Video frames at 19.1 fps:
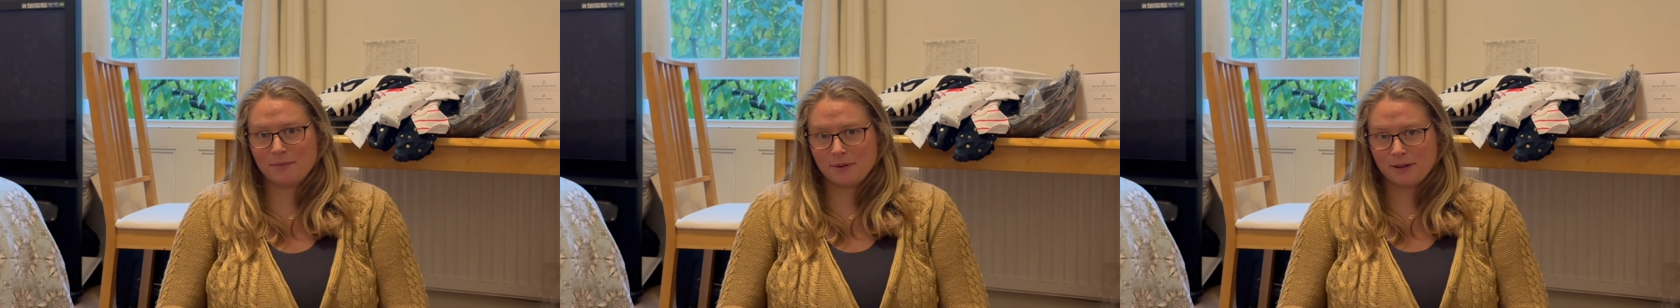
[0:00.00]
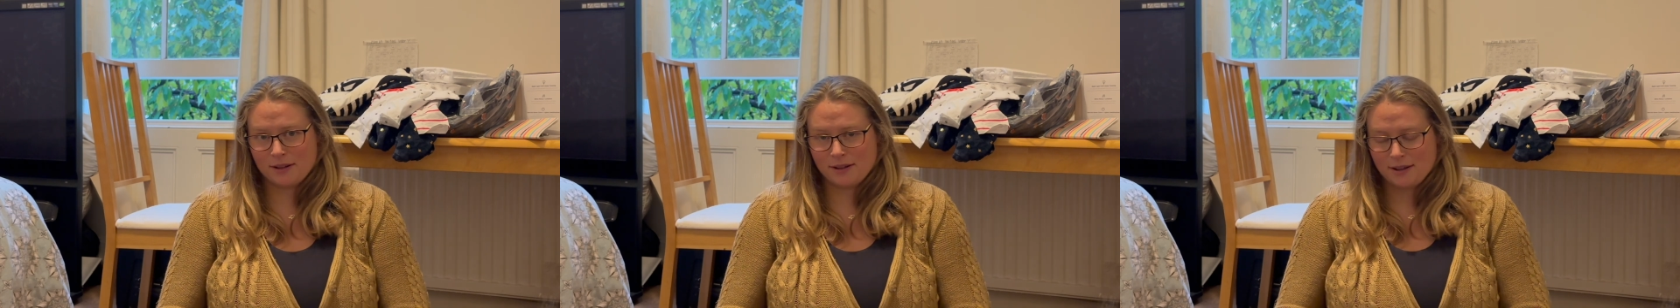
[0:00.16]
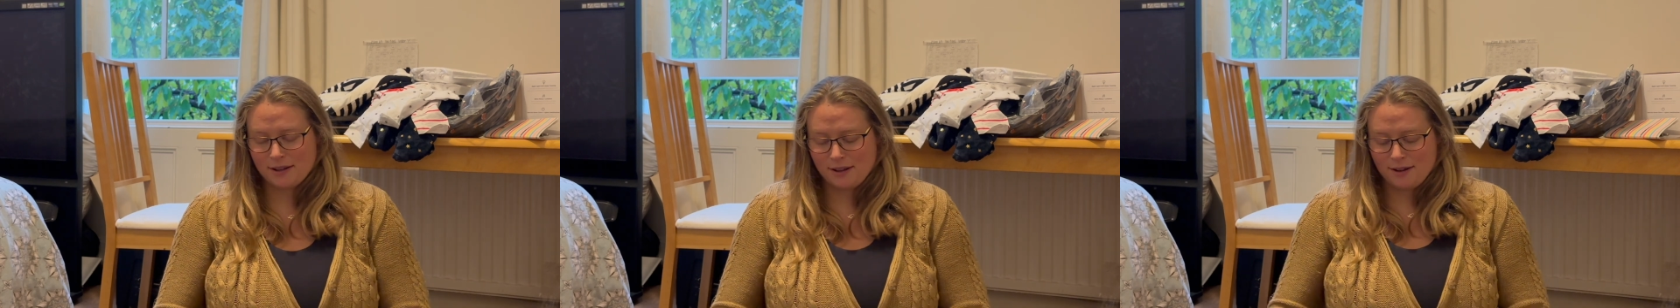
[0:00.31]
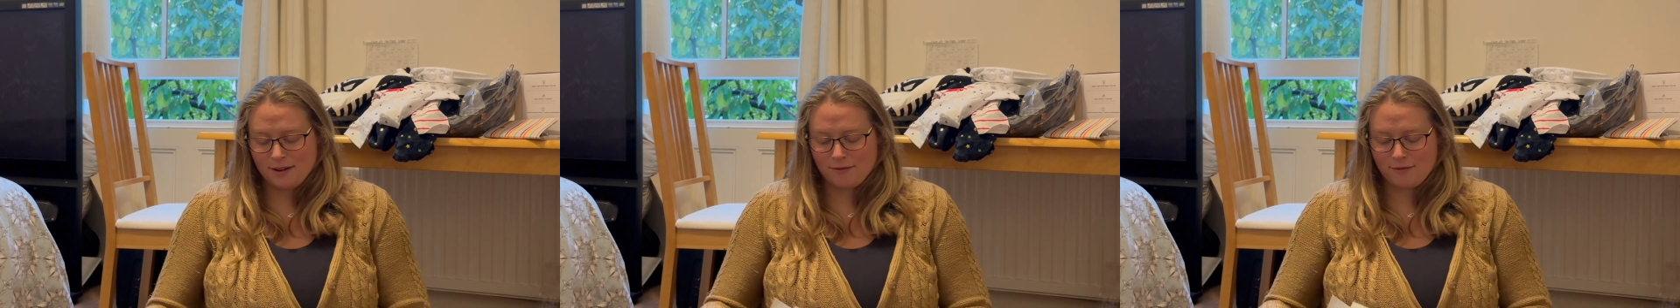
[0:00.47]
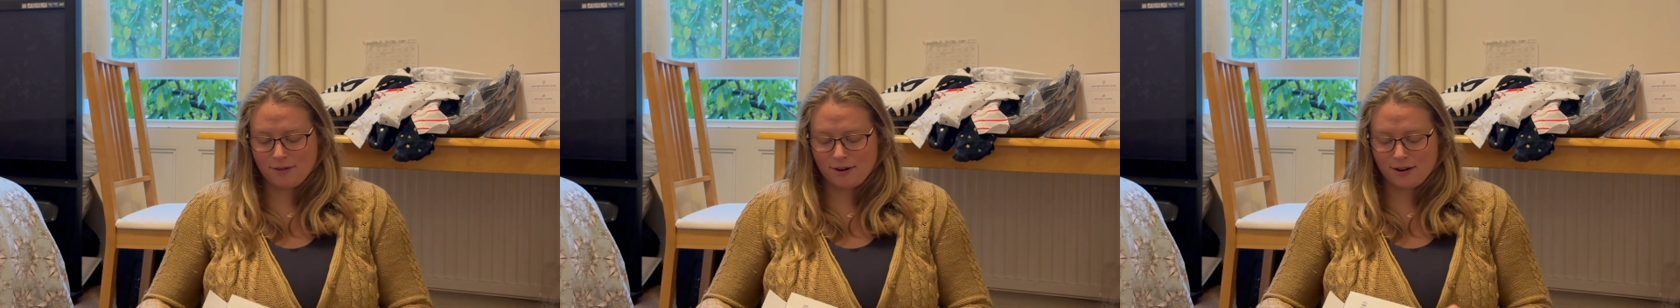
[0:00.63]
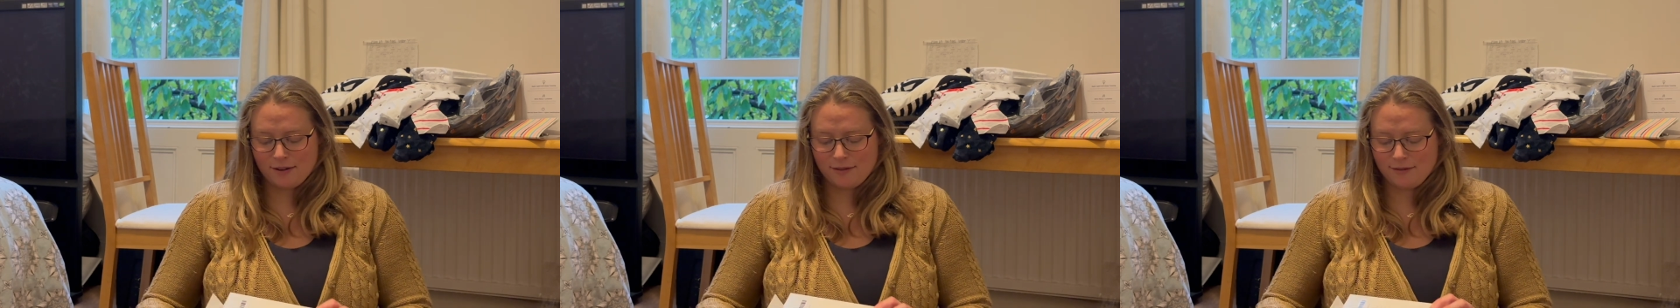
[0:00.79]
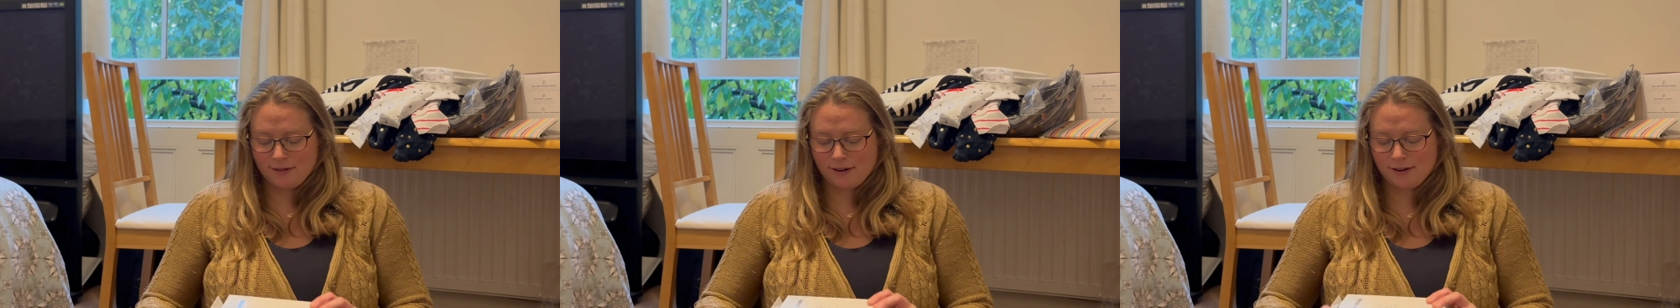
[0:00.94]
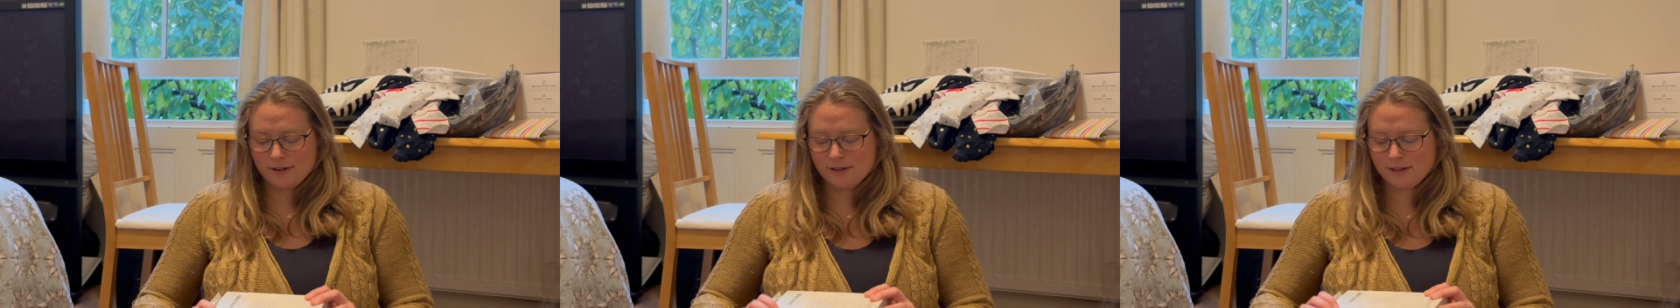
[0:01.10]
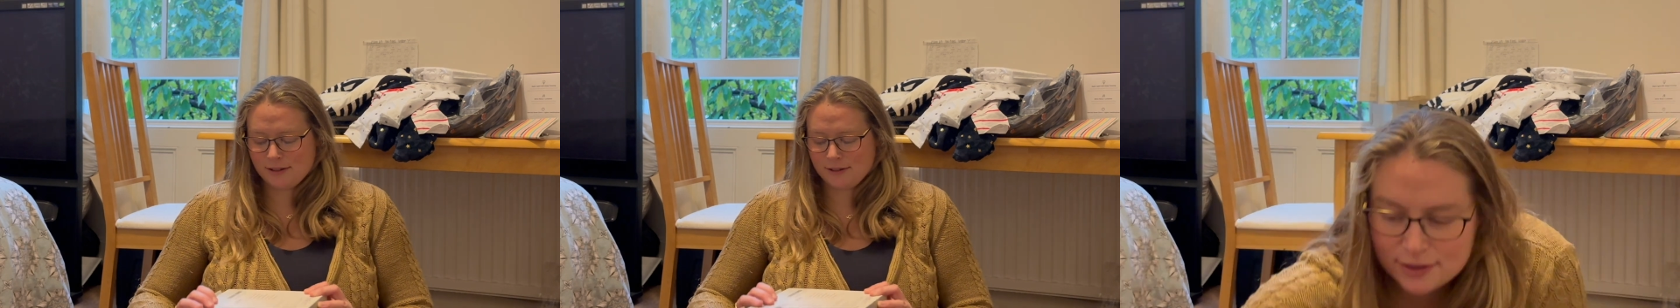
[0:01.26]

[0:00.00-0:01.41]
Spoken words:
a friend of ours.